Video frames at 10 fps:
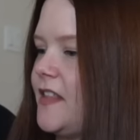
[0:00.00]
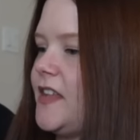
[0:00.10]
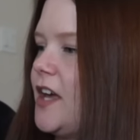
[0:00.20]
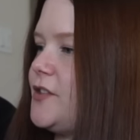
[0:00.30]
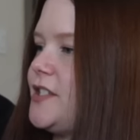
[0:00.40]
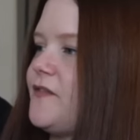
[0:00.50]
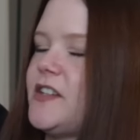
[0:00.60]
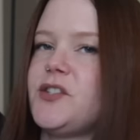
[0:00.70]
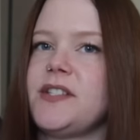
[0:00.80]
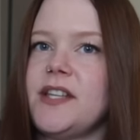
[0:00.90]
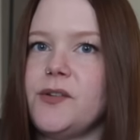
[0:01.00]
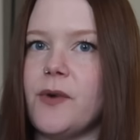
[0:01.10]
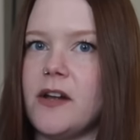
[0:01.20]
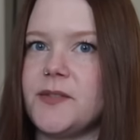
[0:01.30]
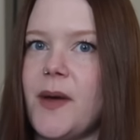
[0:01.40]
then the other stuff that's just in the
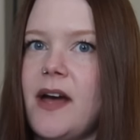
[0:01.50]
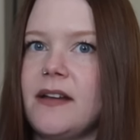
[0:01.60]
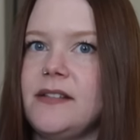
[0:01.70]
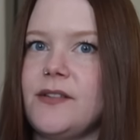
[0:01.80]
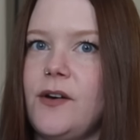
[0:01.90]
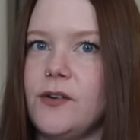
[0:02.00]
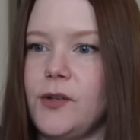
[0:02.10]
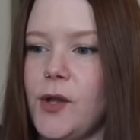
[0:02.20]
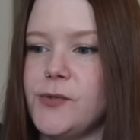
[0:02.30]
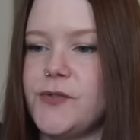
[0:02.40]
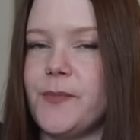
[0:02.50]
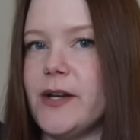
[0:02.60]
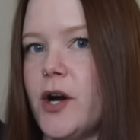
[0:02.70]
Ross bag is all clothes for my